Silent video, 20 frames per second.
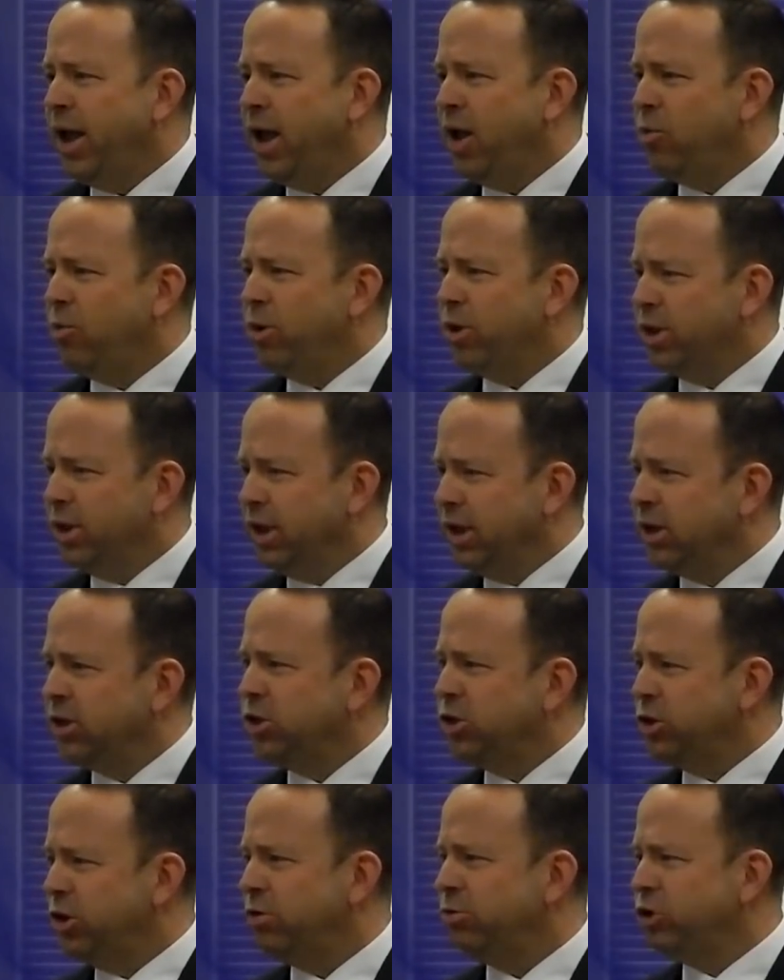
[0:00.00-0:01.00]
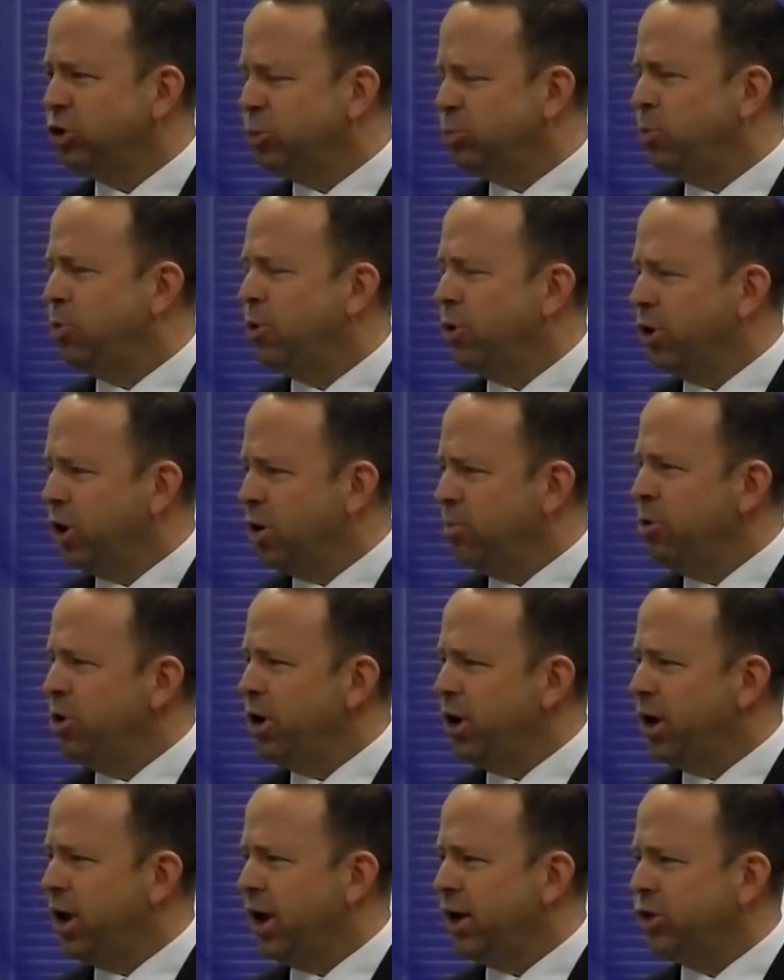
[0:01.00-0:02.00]
and with little to no support,
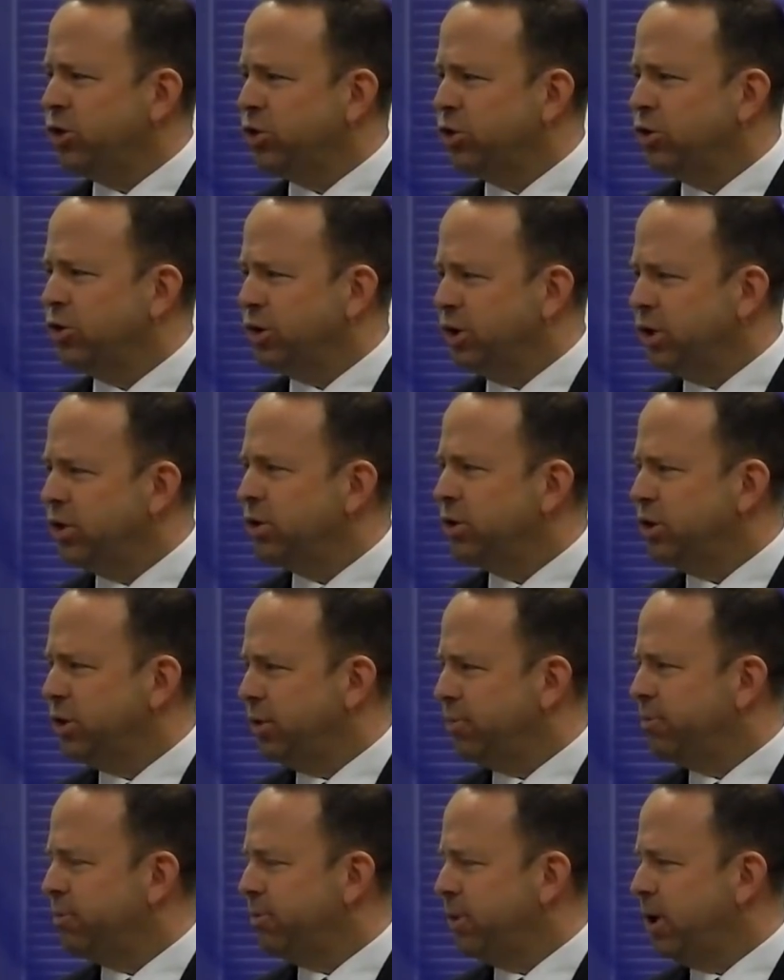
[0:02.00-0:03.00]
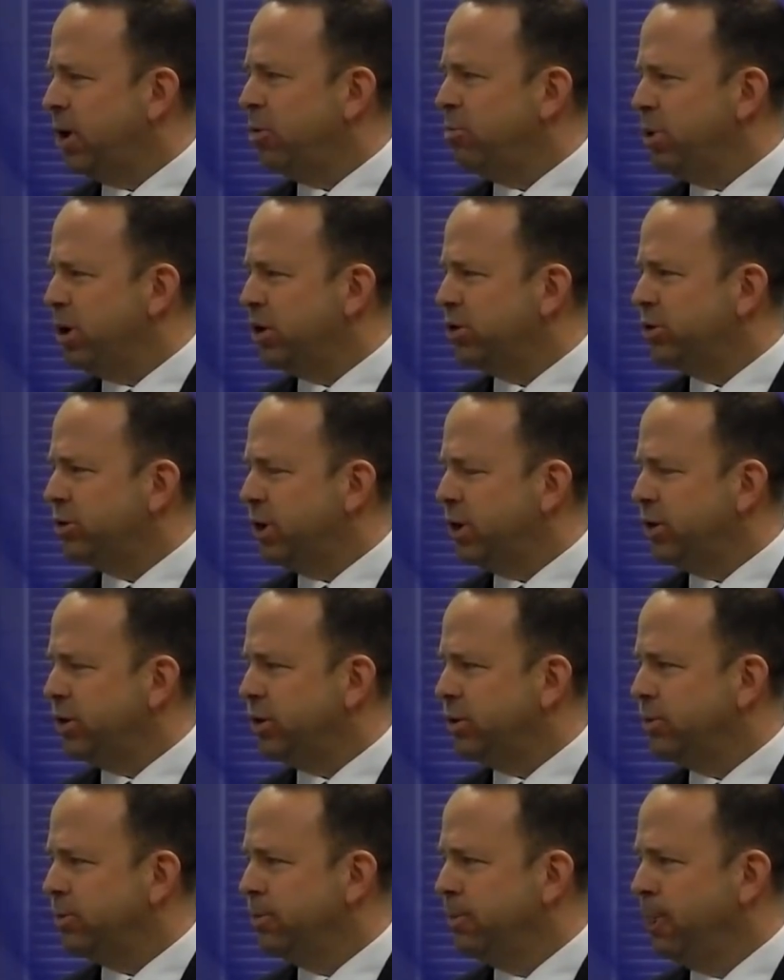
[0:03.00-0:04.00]
communication, or leadership from their
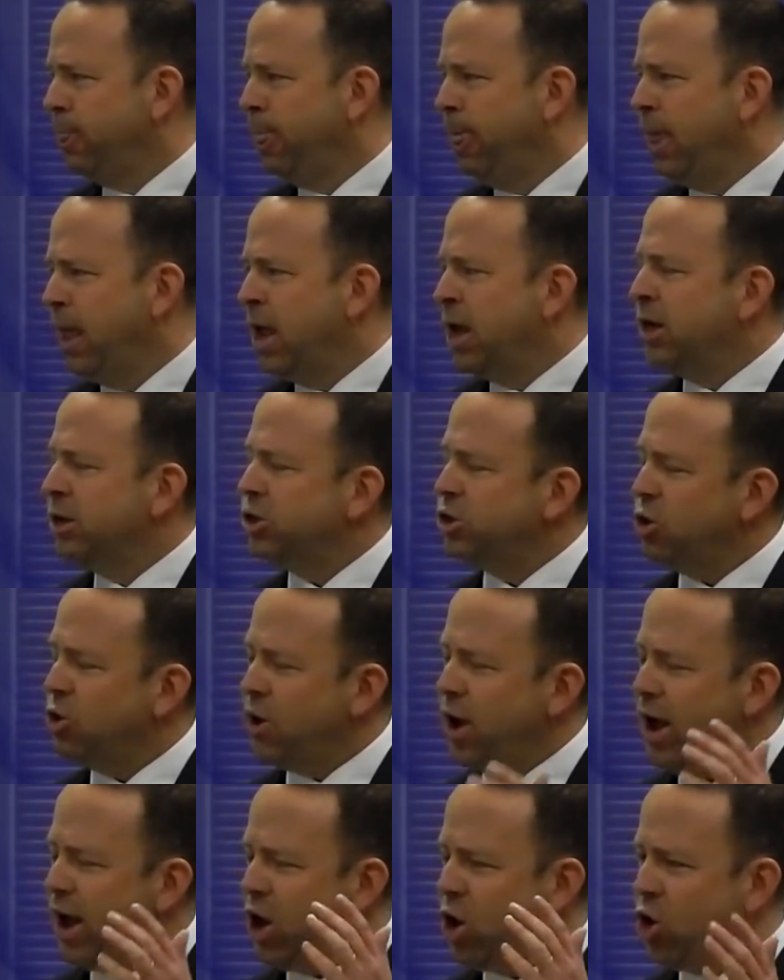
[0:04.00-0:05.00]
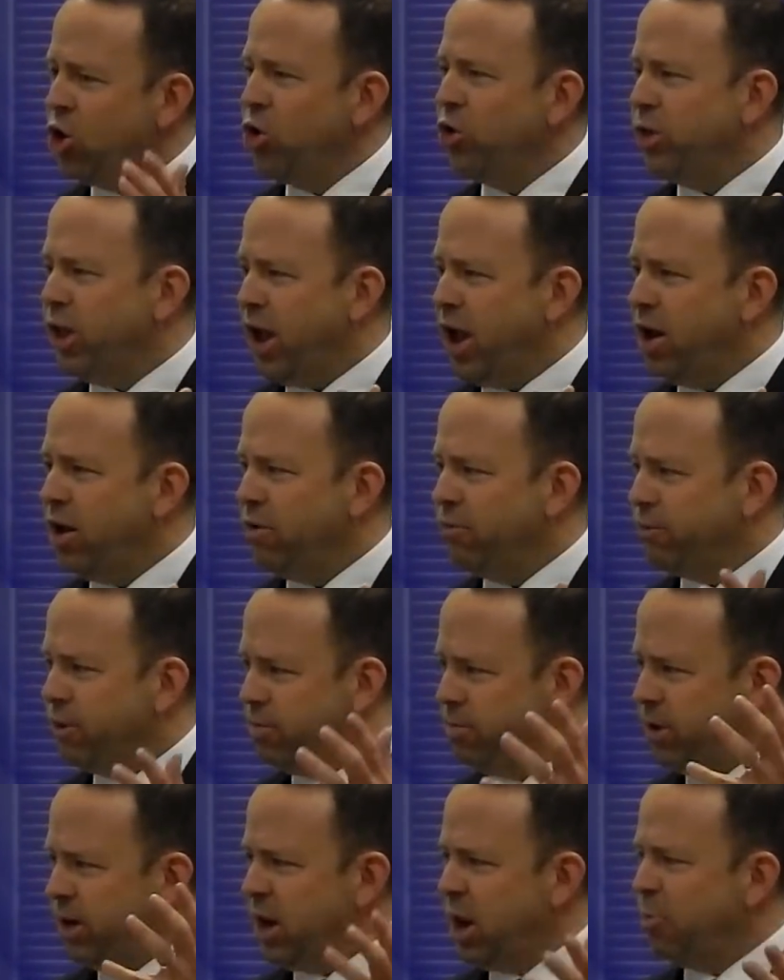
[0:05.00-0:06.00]
administration. So I heard that
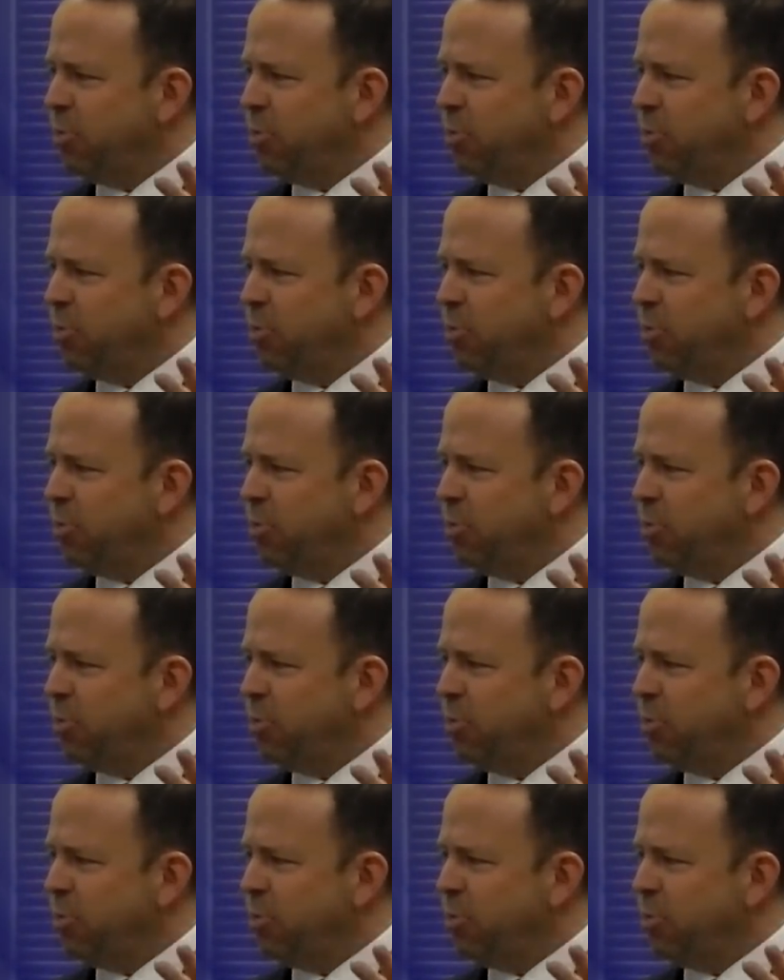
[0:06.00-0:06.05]
from the